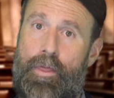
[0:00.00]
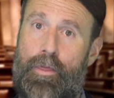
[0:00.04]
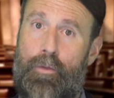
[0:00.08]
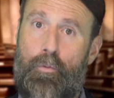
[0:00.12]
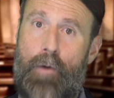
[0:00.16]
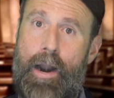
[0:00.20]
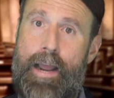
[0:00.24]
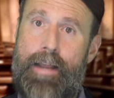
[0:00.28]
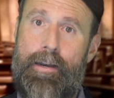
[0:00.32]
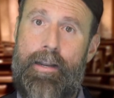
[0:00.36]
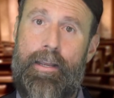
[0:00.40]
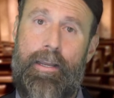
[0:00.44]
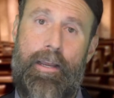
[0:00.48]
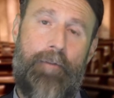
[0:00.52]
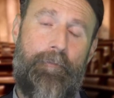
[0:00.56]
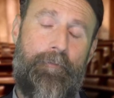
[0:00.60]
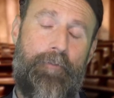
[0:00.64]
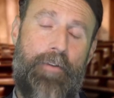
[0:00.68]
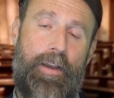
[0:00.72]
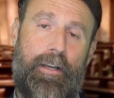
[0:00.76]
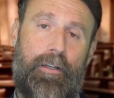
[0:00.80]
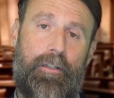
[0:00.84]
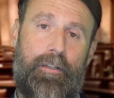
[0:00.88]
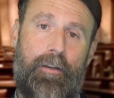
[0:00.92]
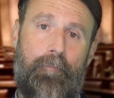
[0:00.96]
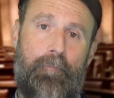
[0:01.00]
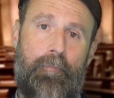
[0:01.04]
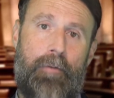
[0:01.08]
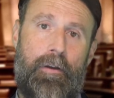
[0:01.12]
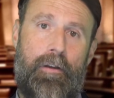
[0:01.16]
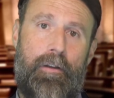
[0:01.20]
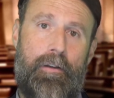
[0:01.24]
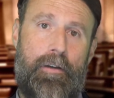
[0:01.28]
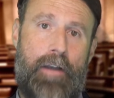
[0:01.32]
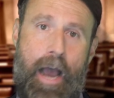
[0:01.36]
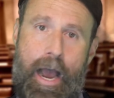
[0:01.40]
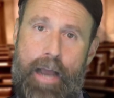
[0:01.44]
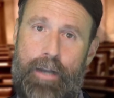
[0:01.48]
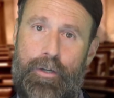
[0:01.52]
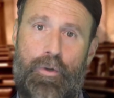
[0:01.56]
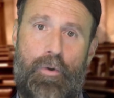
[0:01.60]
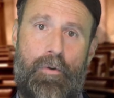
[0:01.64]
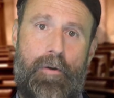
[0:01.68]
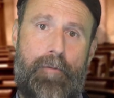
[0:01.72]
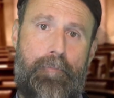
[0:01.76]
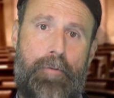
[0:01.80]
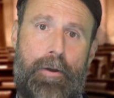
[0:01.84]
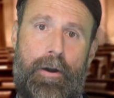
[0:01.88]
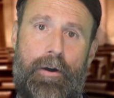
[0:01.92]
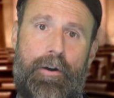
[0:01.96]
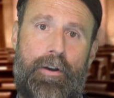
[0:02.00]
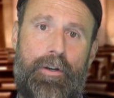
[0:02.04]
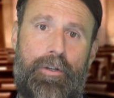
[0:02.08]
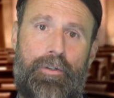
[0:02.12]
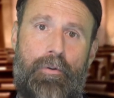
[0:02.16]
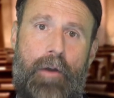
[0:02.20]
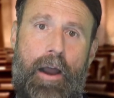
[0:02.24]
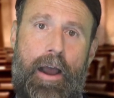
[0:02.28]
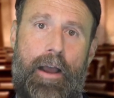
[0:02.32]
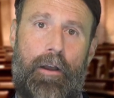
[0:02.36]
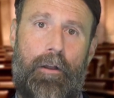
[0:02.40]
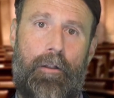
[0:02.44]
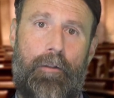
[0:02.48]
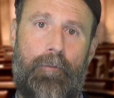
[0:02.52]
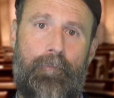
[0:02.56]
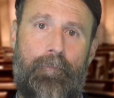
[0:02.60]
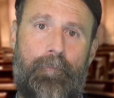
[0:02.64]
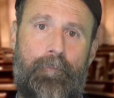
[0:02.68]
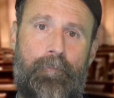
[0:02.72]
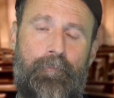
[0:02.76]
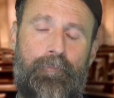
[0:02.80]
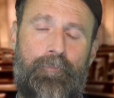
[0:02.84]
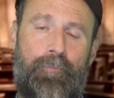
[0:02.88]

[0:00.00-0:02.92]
threatening a victim not to appear at trial.